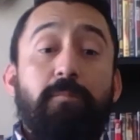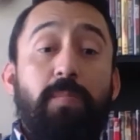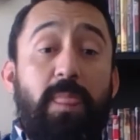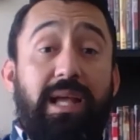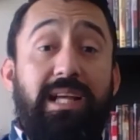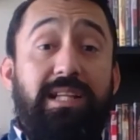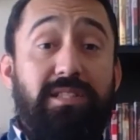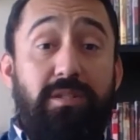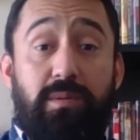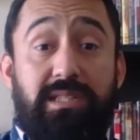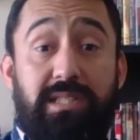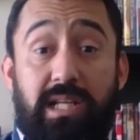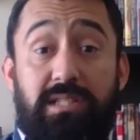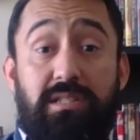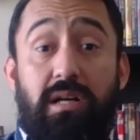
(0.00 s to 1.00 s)
I get so
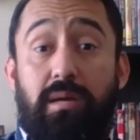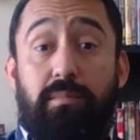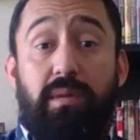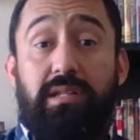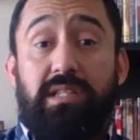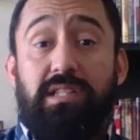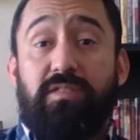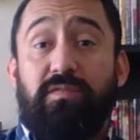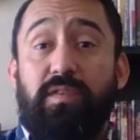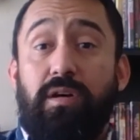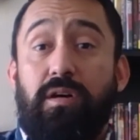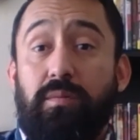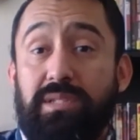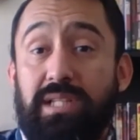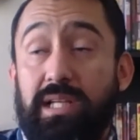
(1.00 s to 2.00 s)
excited talking about these
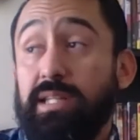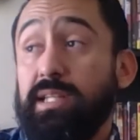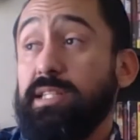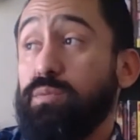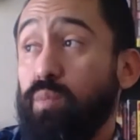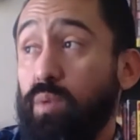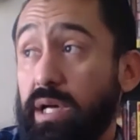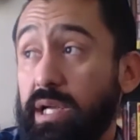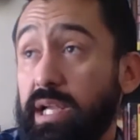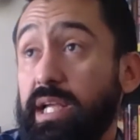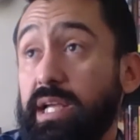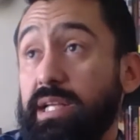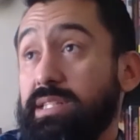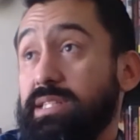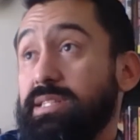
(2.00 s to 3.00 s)
films, and this one
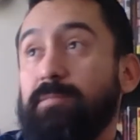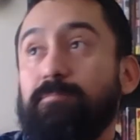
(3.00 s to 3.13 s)
is